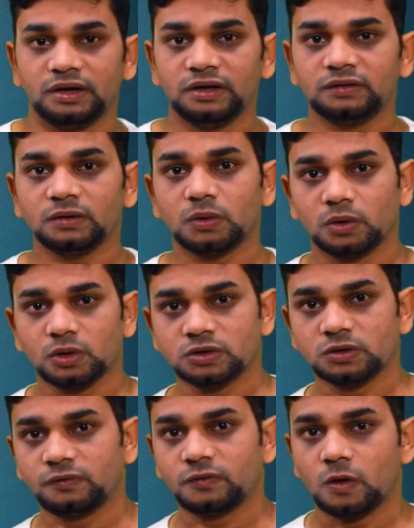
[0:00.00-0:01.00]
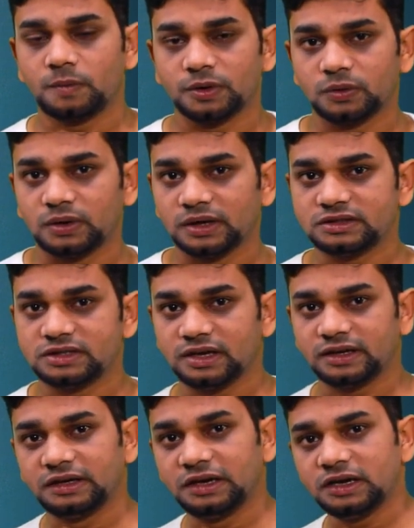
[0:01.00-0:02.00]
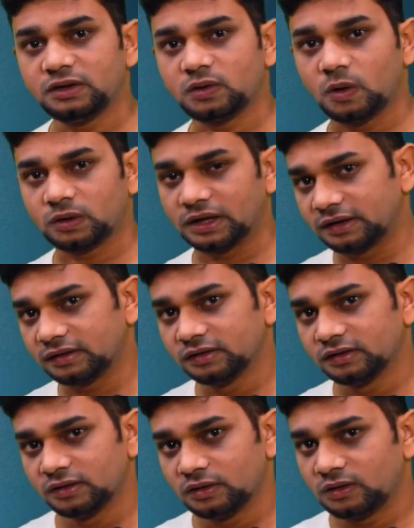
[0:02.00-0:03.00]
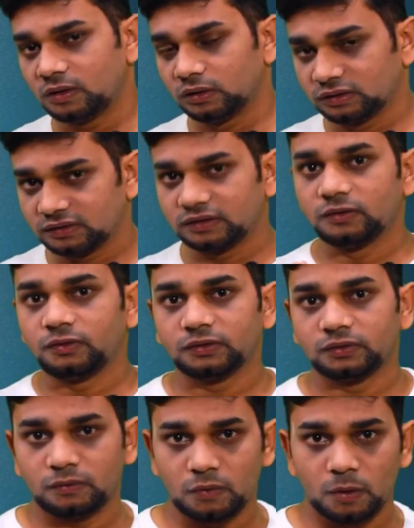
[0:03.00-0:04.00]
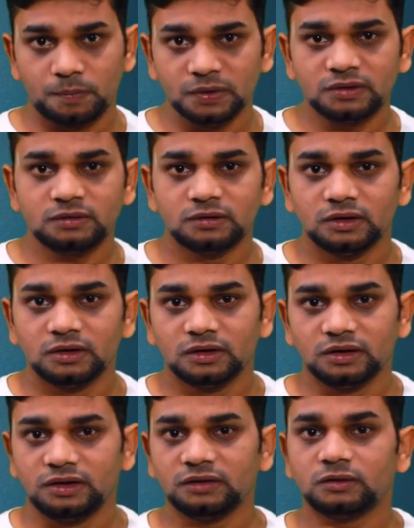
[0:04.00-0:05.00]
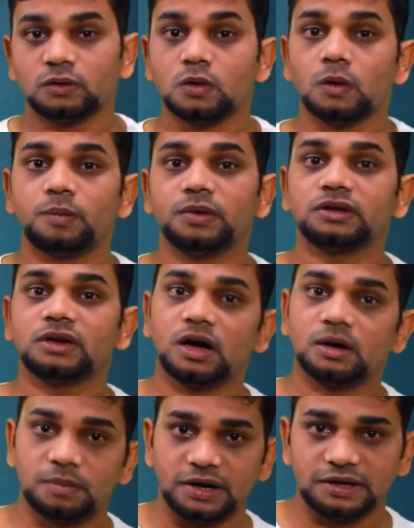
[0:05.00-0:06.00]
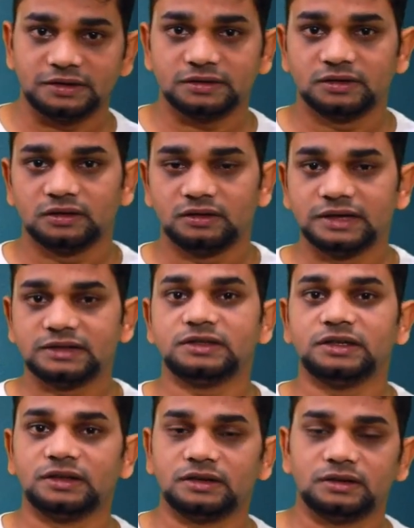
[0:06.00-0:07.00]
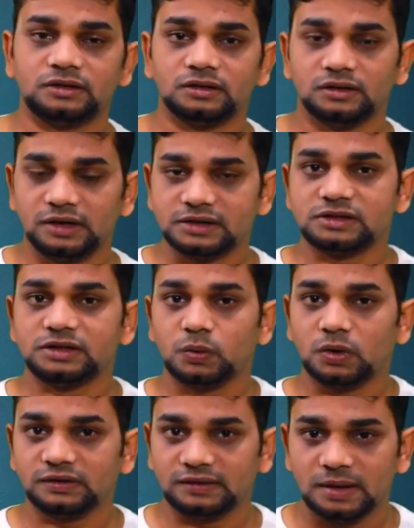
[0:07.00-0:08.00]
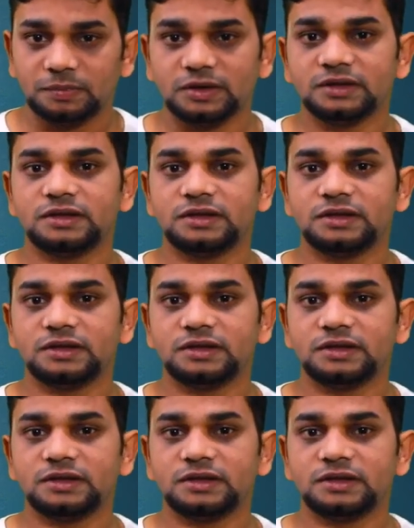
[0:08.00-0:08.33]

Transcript: It is a corrosion of copper. You can see a green coating on the surface of copper. It is copper carbonate. Let's see what is happening